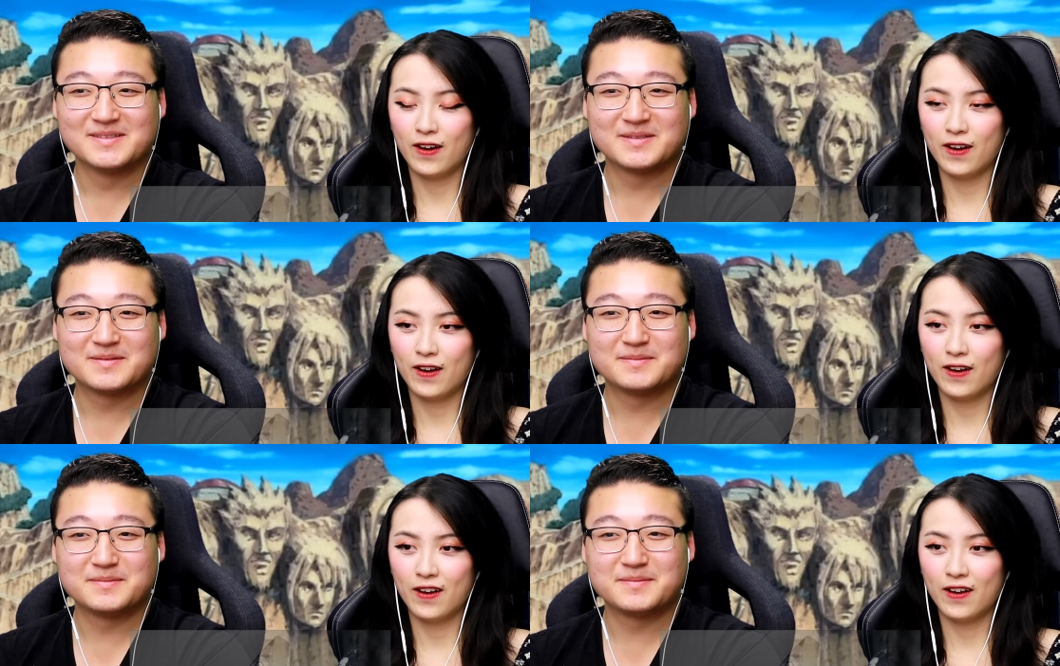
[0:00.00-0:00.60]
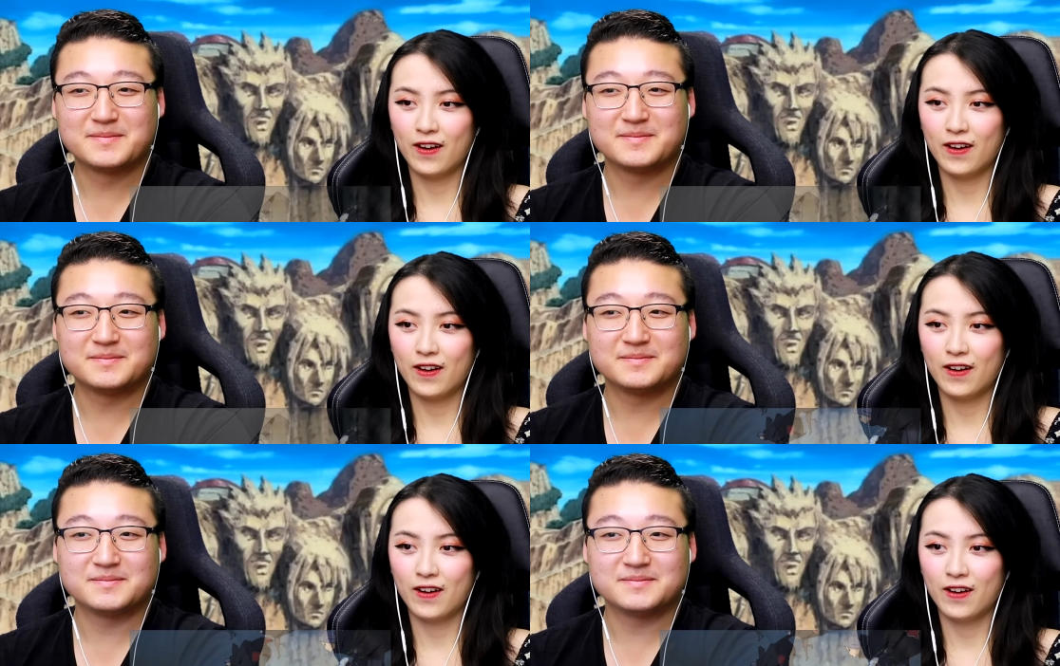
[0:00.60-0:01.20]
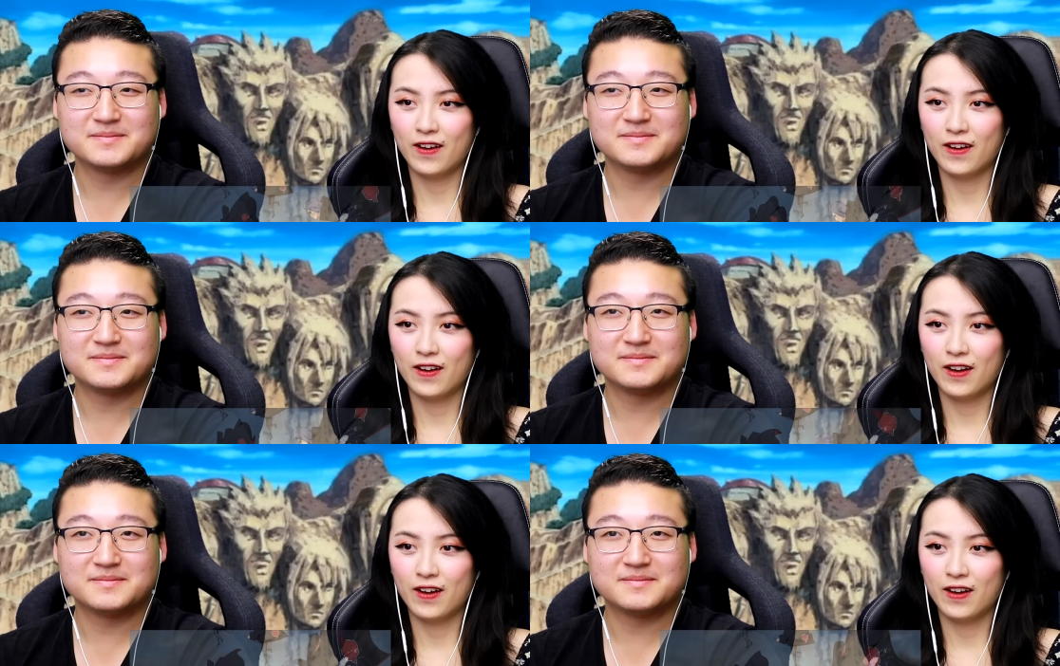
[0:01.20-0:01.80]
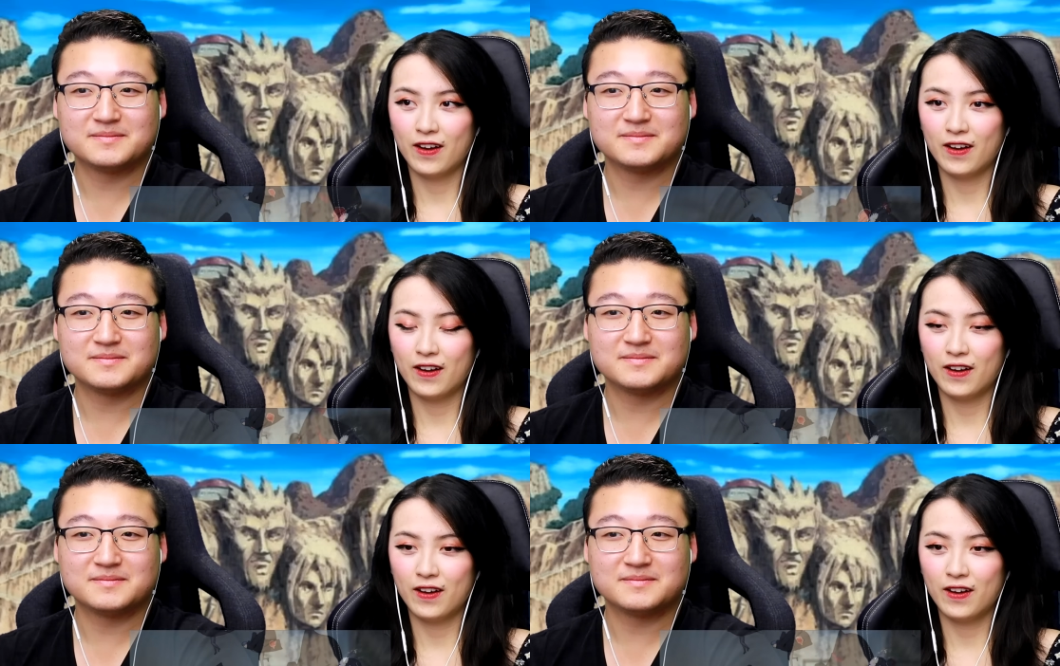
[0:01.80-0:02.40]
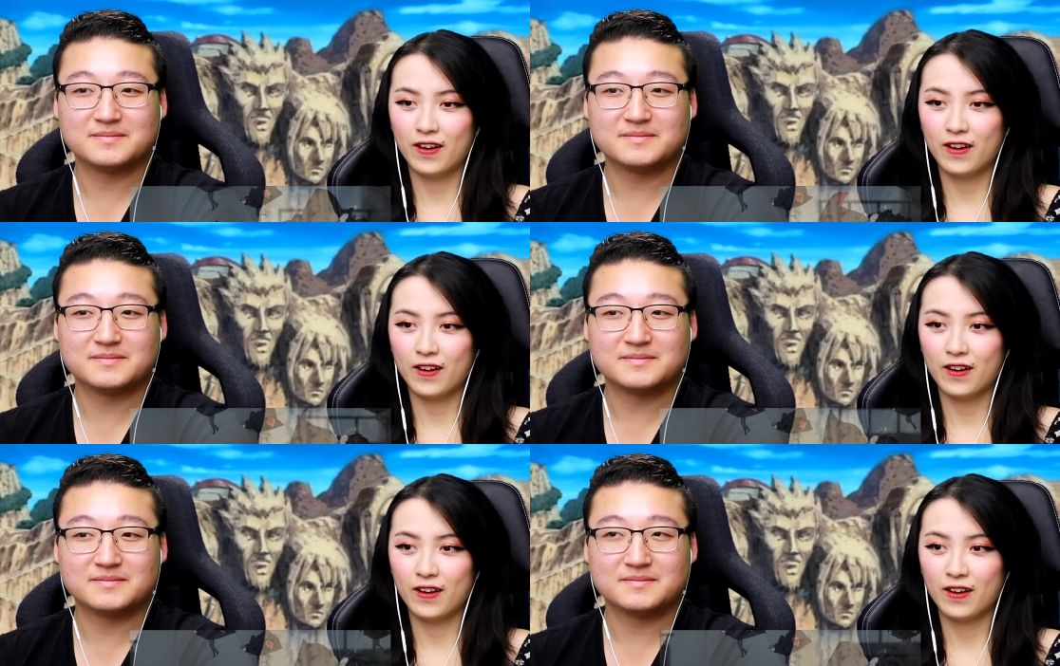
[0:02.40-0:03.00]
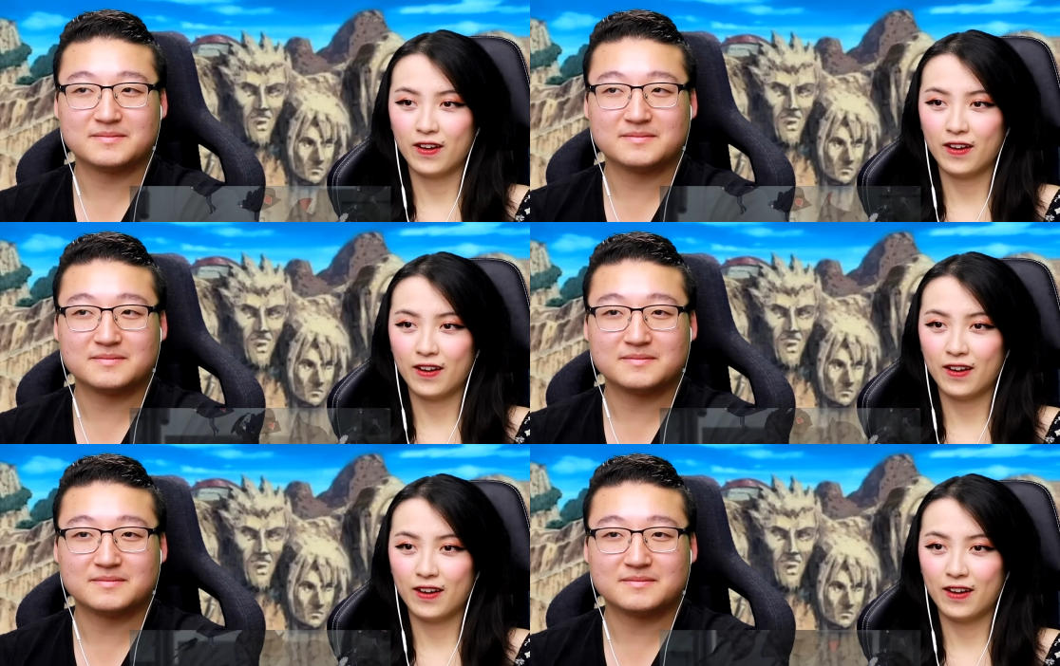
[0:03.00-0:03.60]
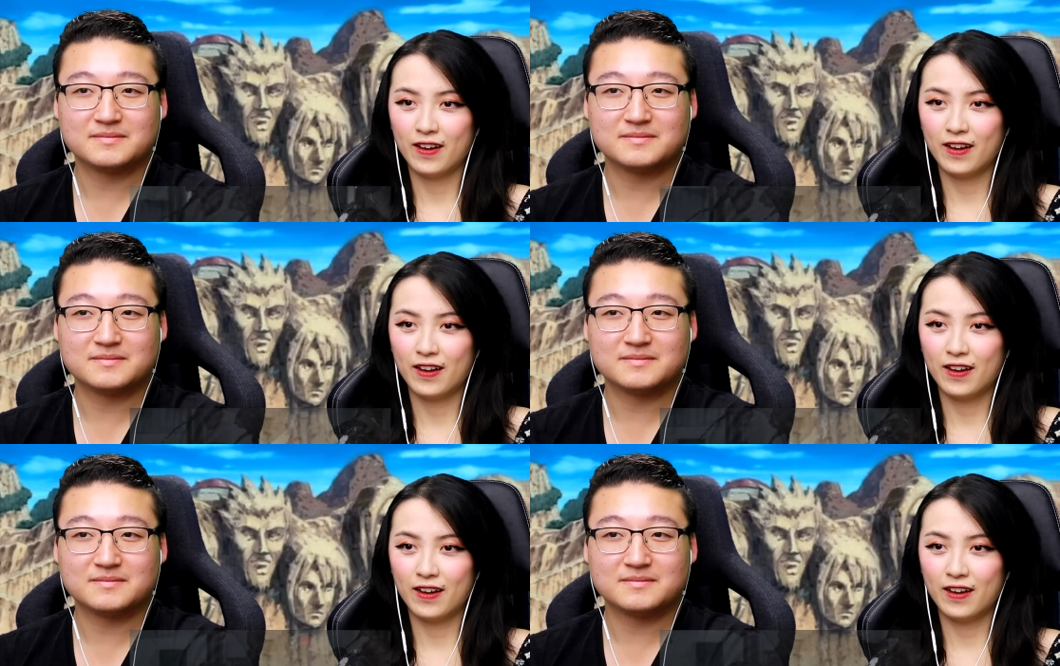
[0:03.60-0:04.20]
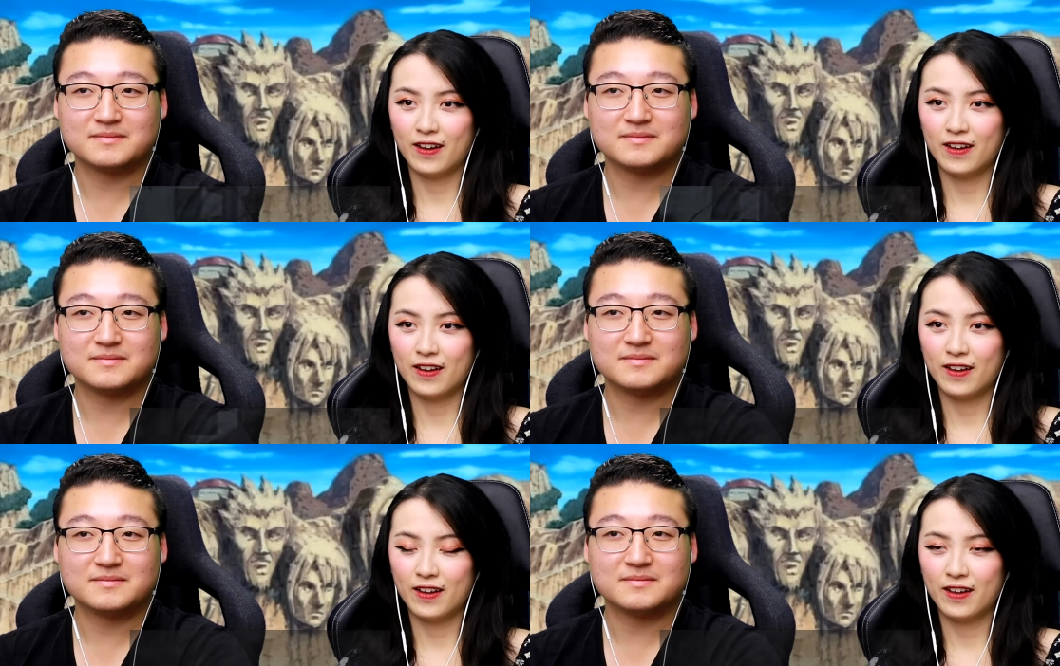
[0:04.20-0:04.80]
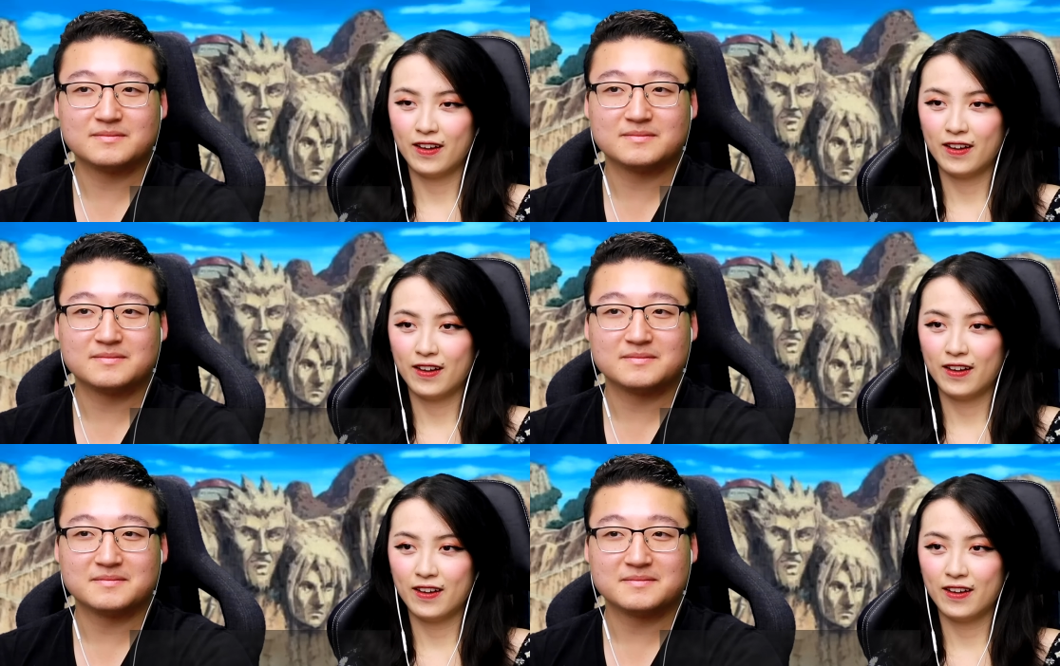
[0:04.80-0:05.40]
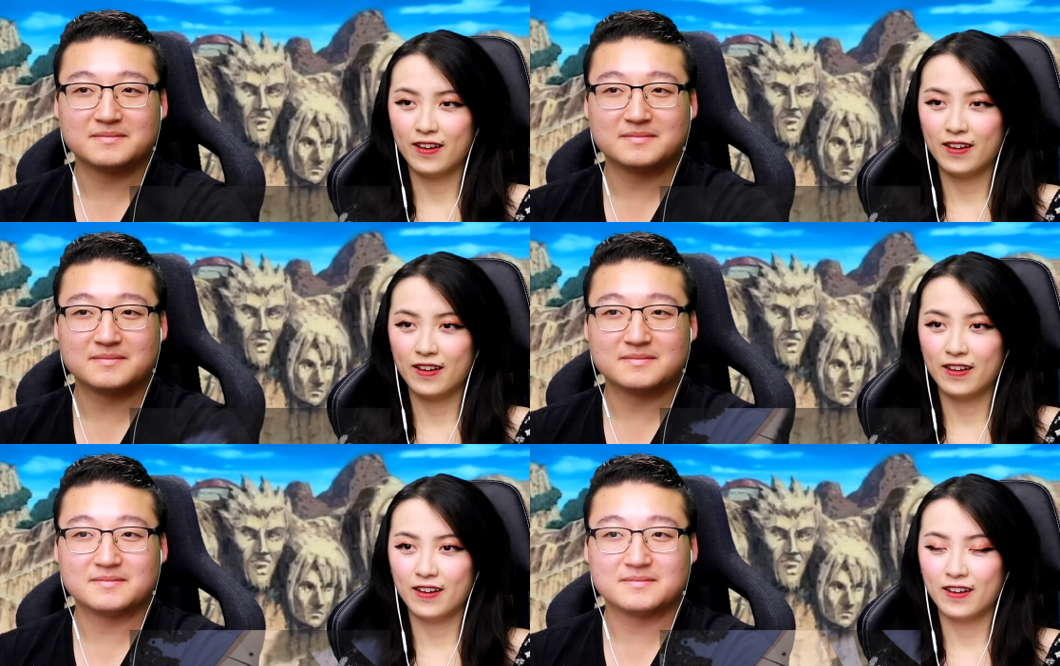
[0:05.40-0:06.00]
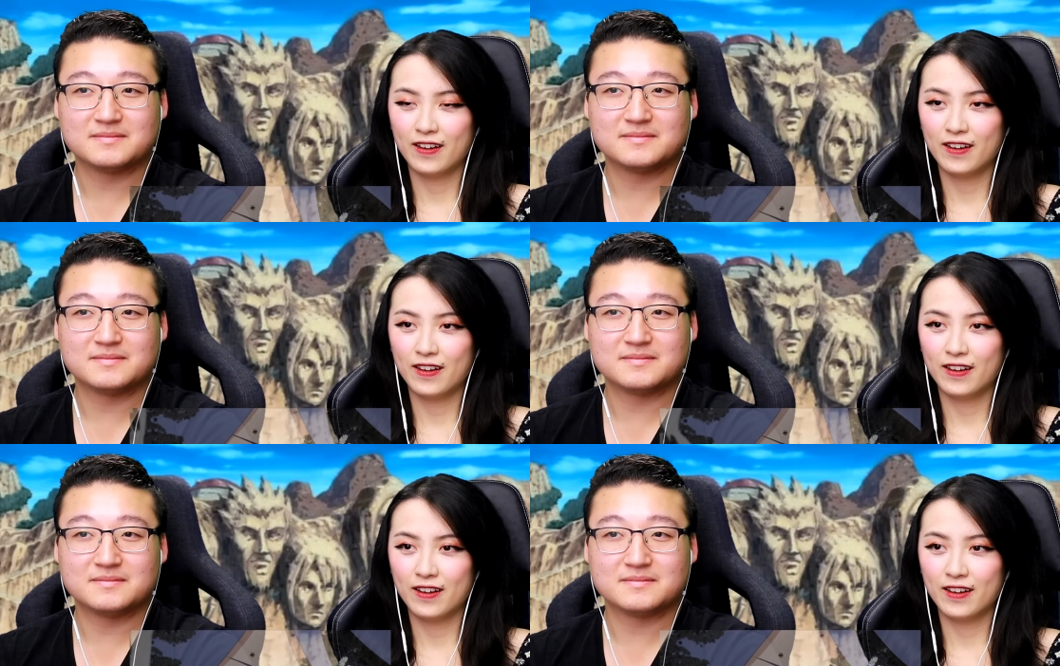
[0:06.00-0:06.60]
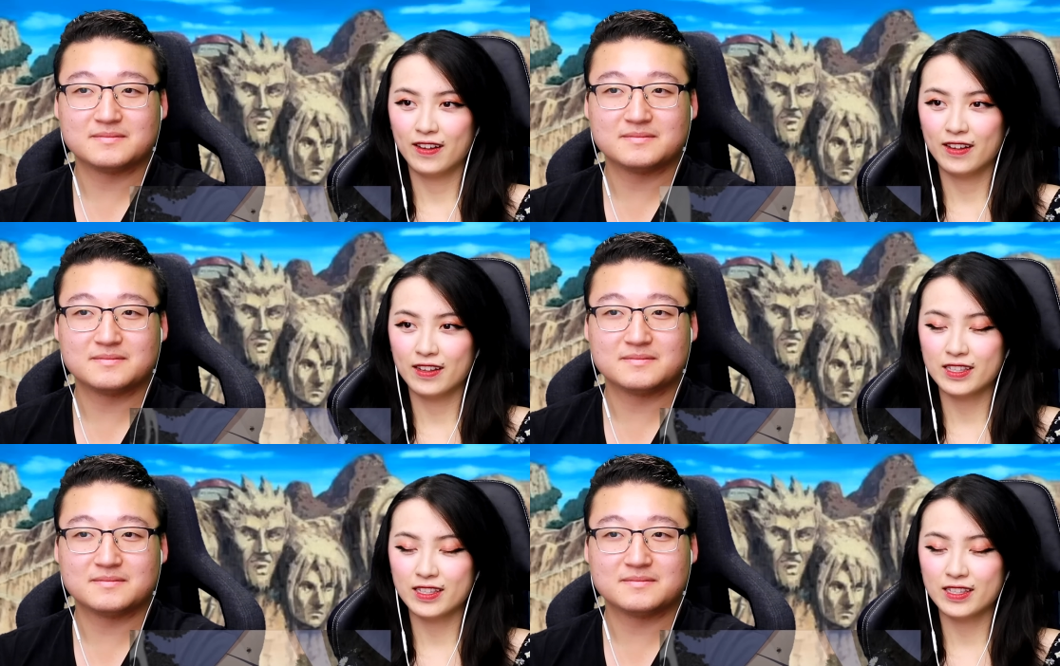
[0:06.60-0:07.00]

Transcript: Nothing is said.